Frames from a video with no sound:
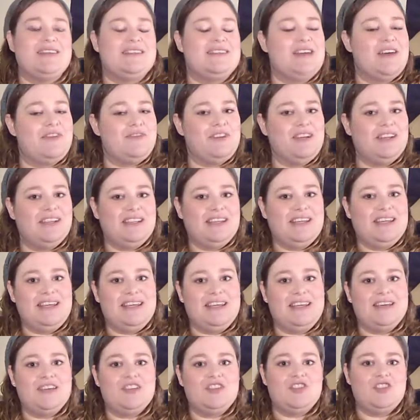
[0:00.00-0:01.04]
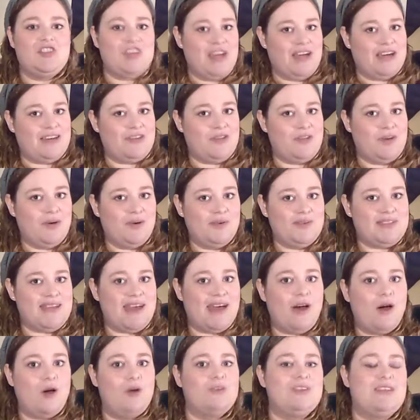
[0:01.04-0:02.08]
definitely check those
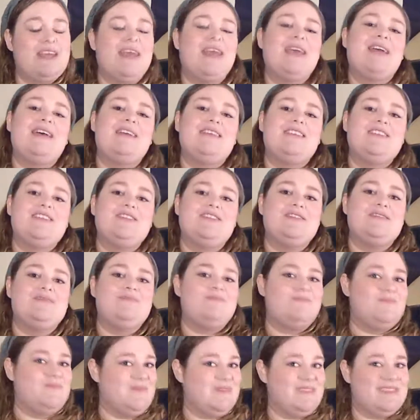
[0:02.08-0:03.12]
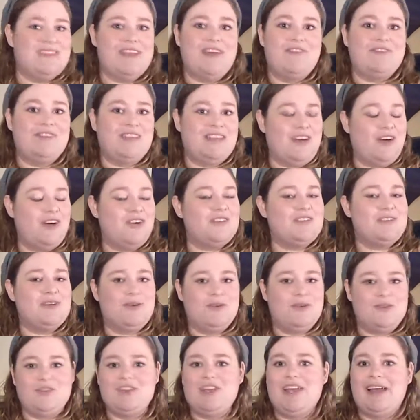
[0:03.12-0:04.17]
out, and definitely
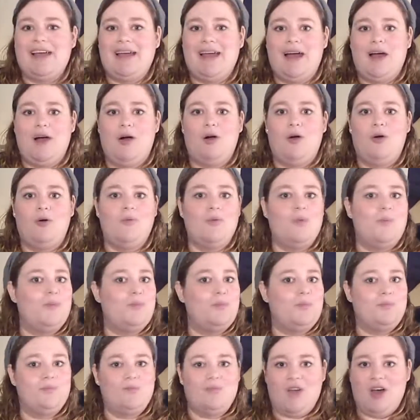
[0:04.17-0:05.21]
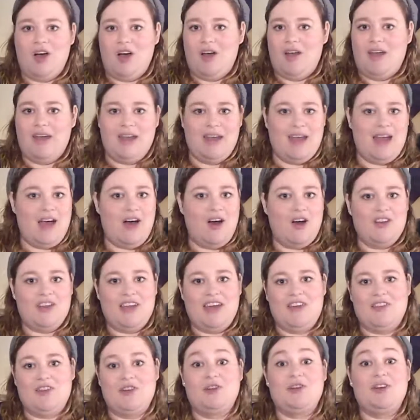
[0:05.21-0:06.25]
also check out all
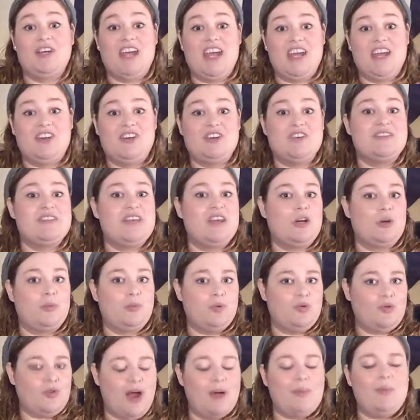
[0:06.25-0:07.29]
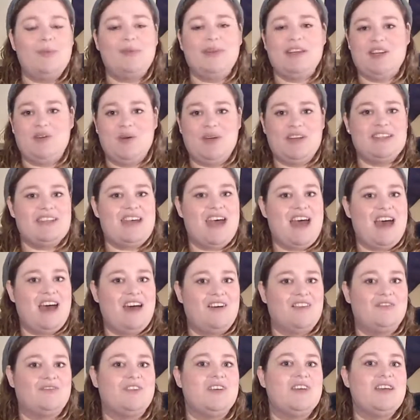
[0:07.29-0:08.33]
the other creators that are probably going to
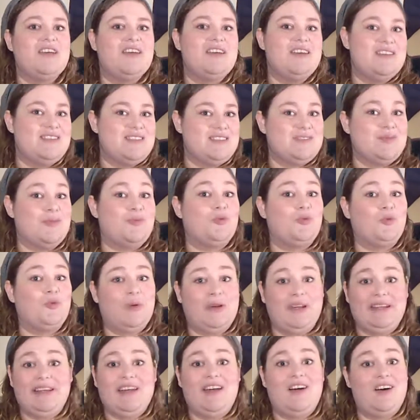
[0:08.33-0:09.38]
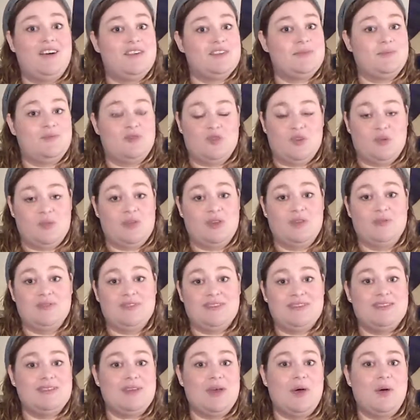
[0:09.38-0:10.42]
have some really awesome tributes.
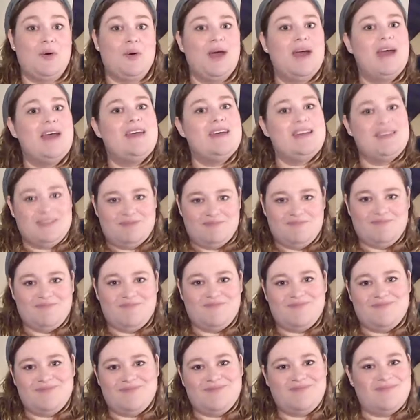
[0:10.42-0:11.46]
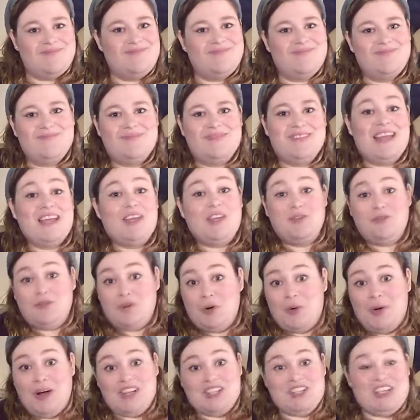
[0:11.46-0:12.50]
So thank you
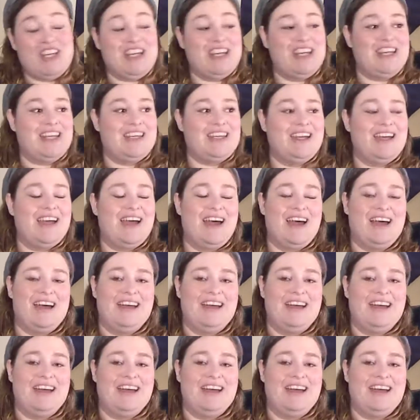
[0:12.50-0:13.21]
for watching